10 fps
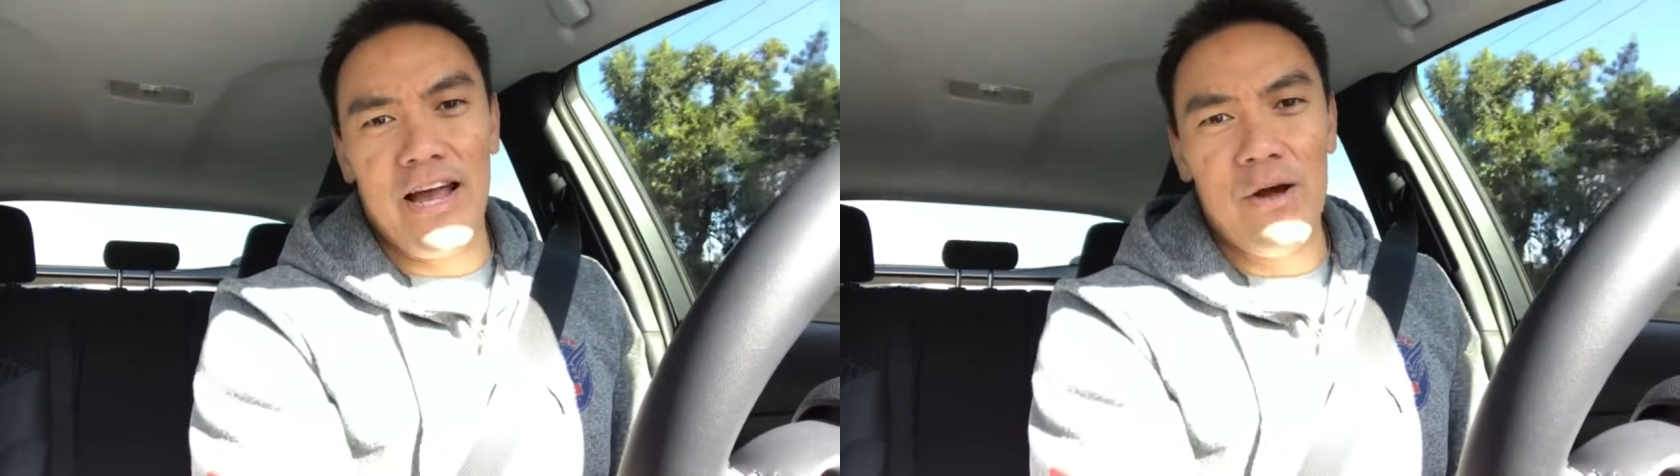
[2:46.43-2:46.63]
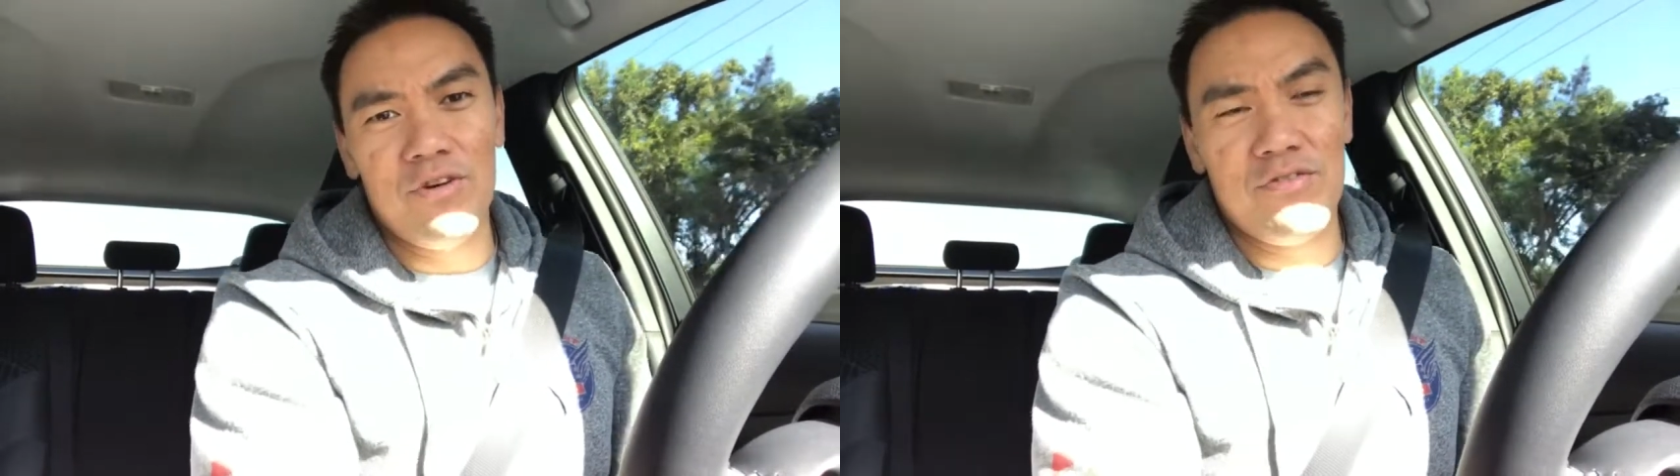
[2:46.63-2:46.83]

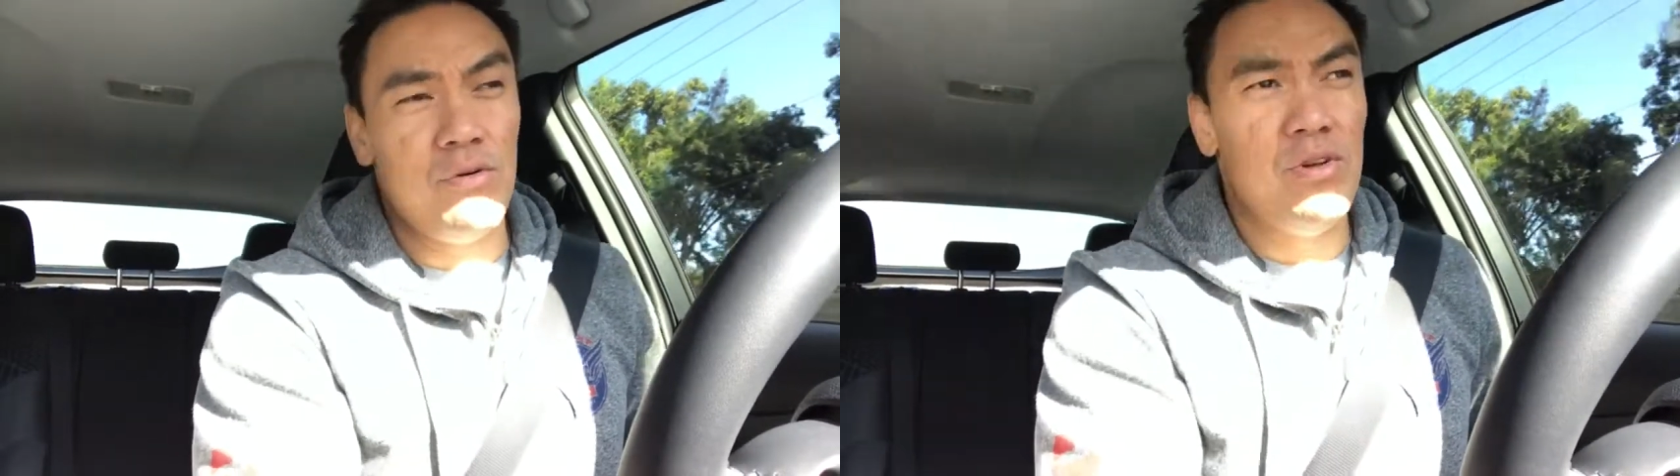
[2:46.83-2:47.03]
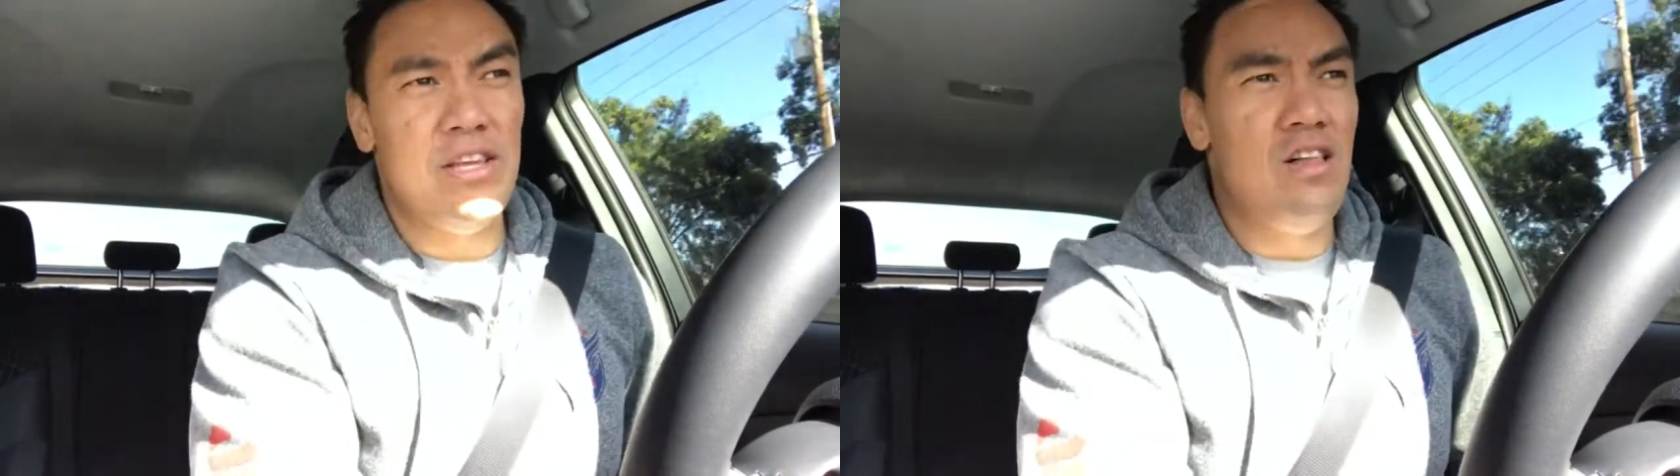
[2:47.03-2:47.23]
like I was
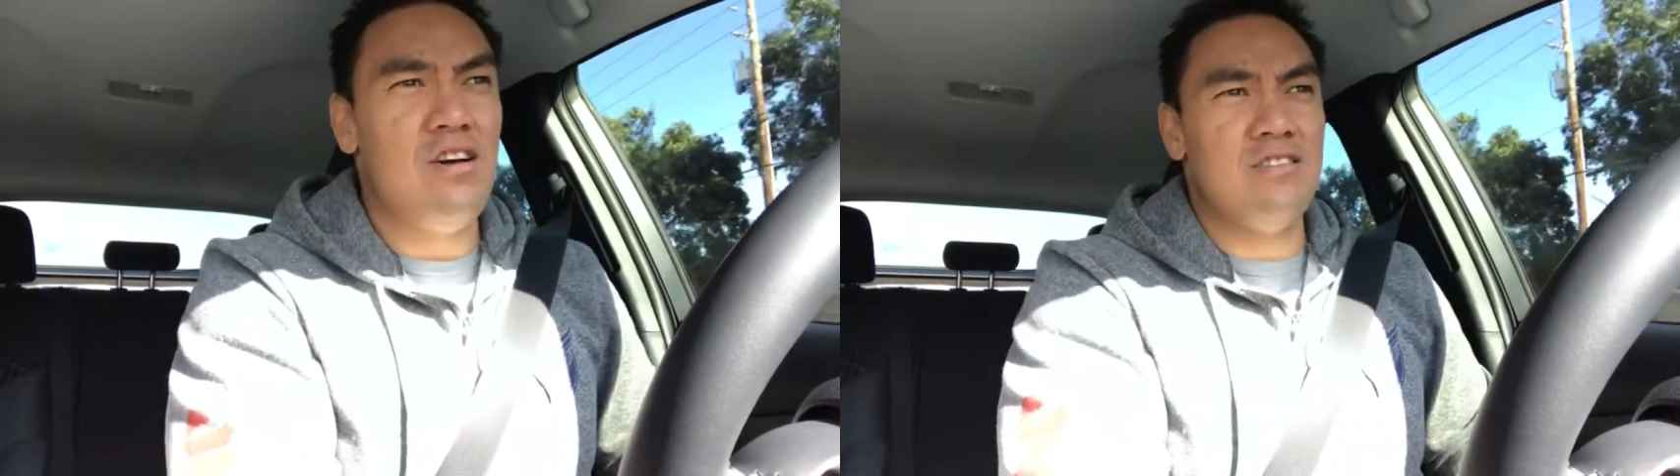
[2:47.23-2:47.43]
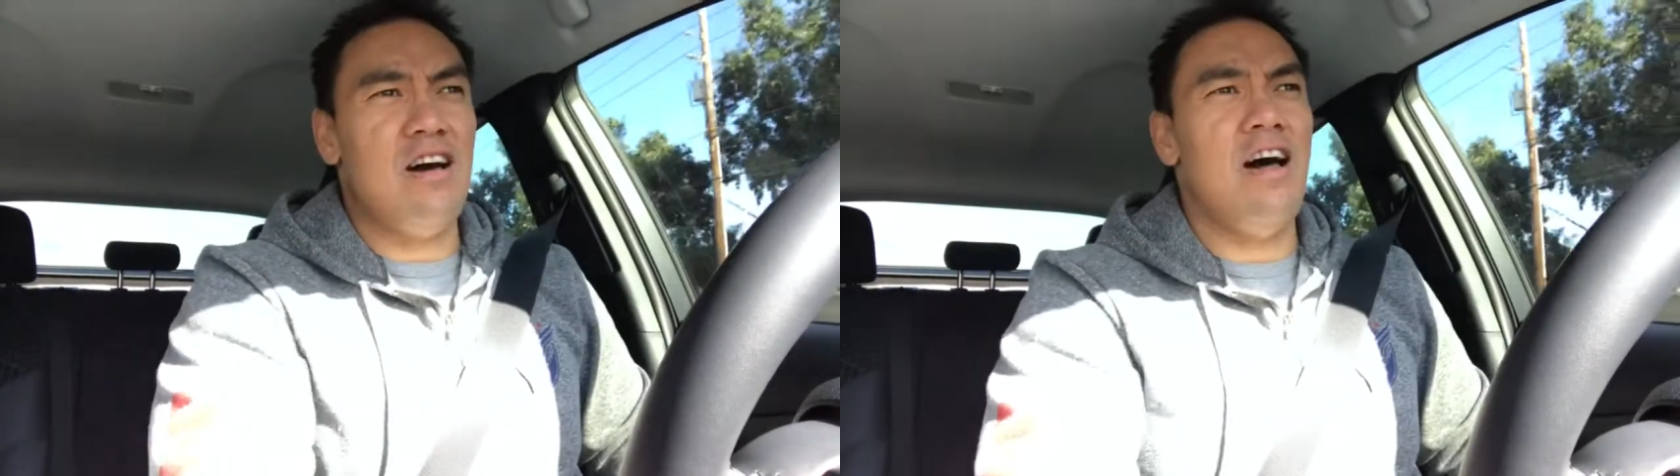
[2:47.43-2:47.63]
for a really
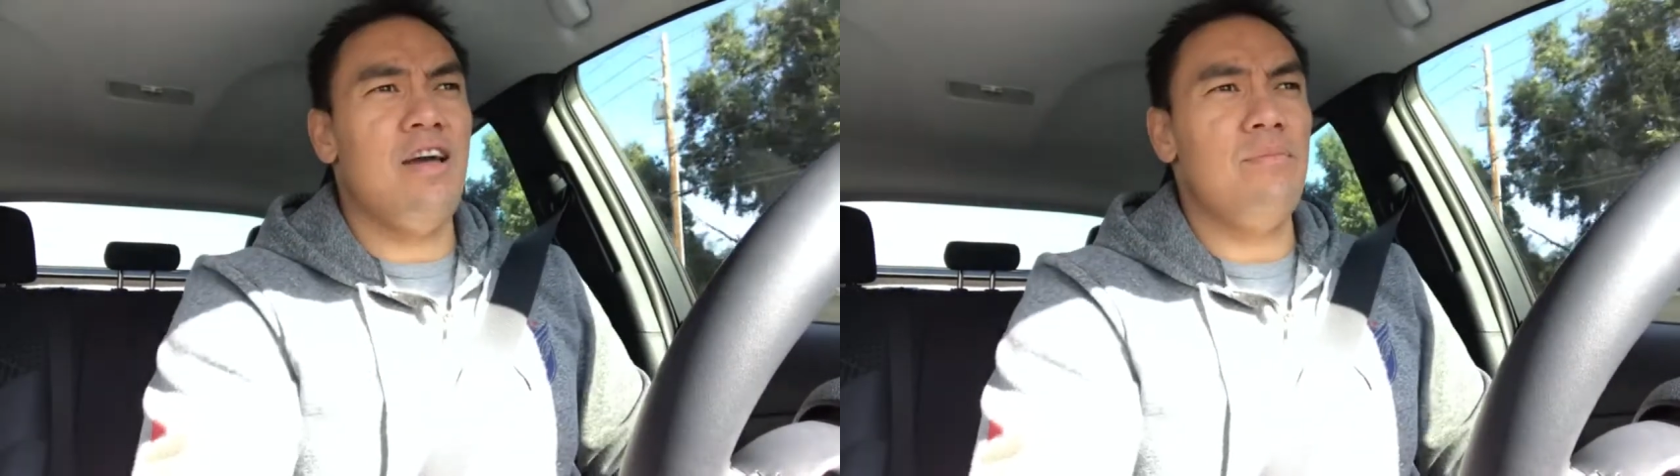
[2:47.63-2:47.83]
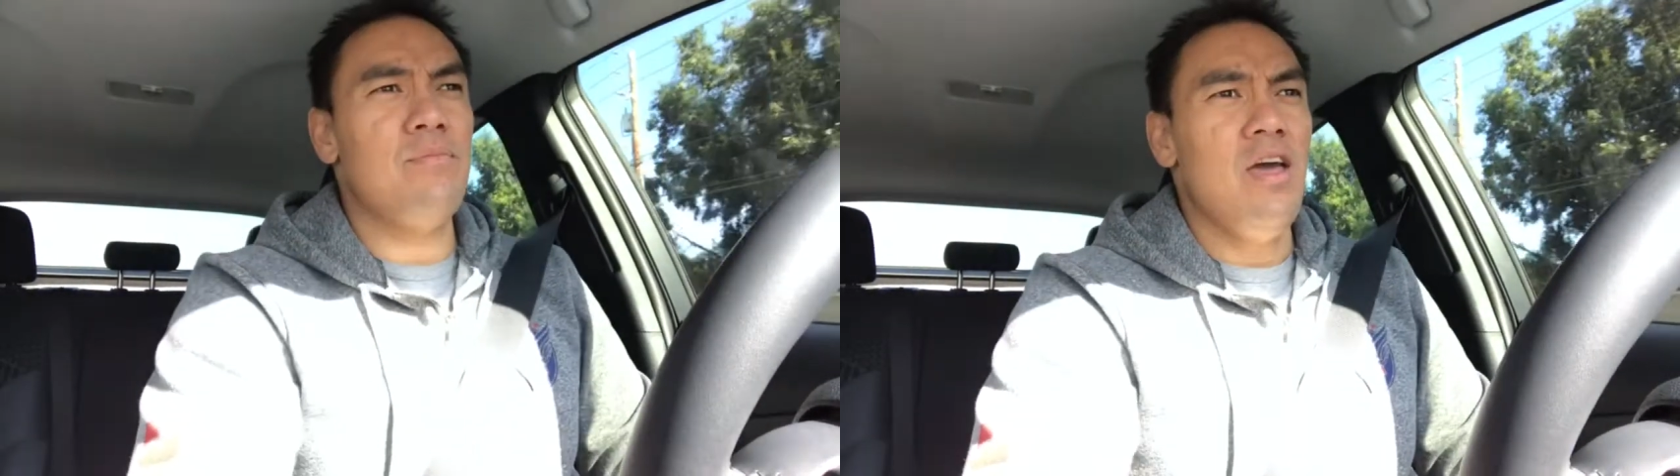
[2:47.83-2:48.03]
long
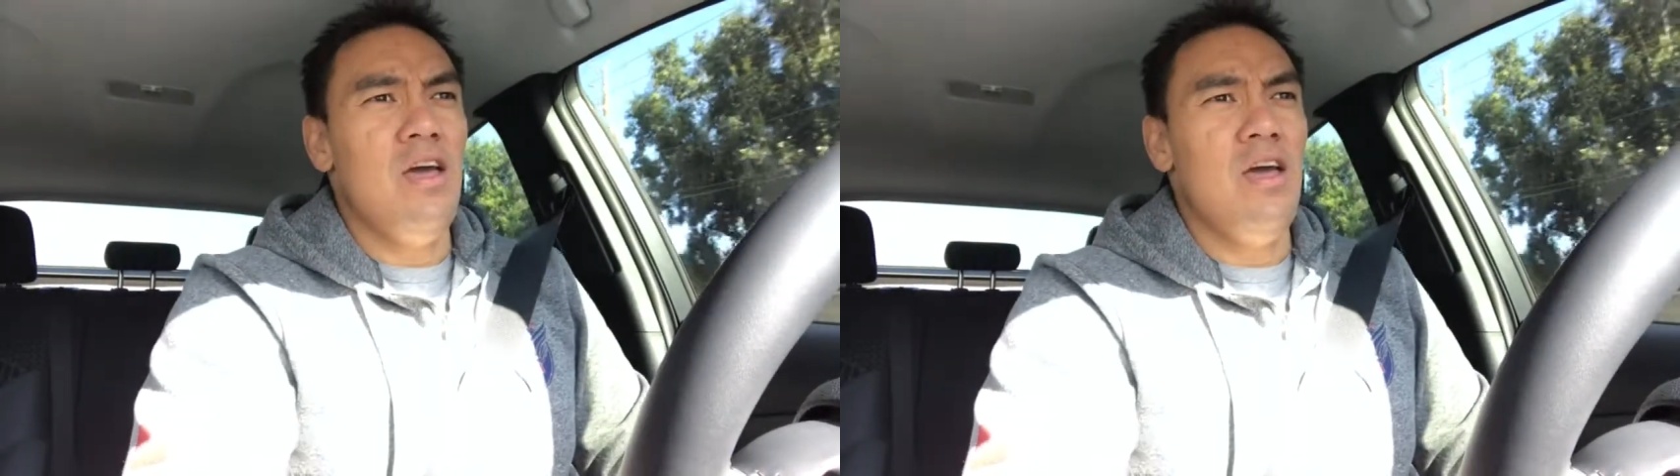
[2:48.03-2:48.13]
time,